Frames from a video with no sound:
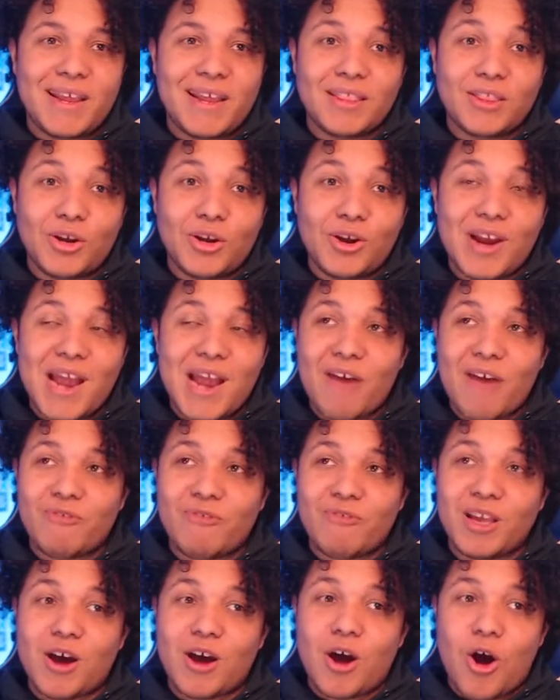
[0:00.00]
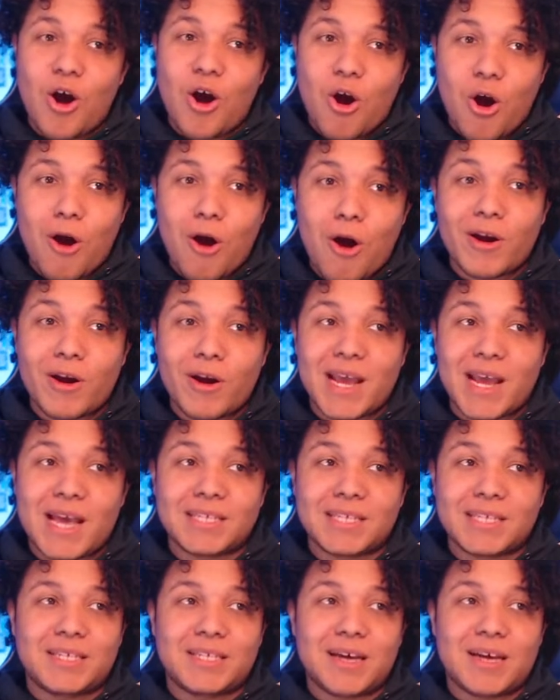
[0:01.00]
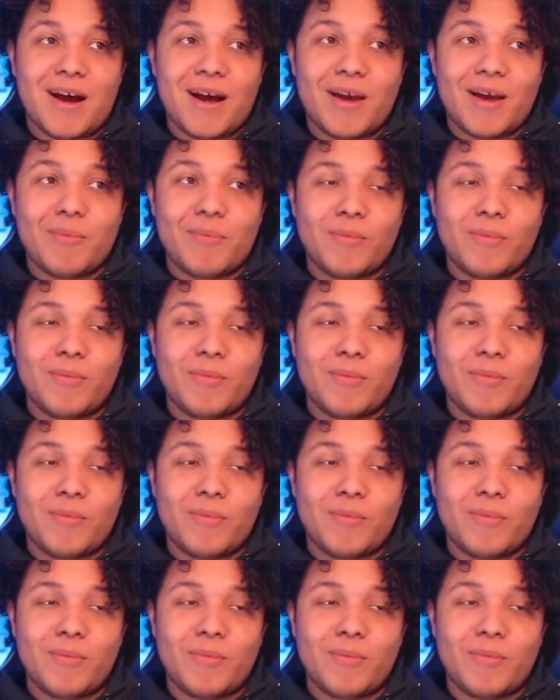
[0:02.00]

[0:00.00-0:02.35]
They're having a hard ass time.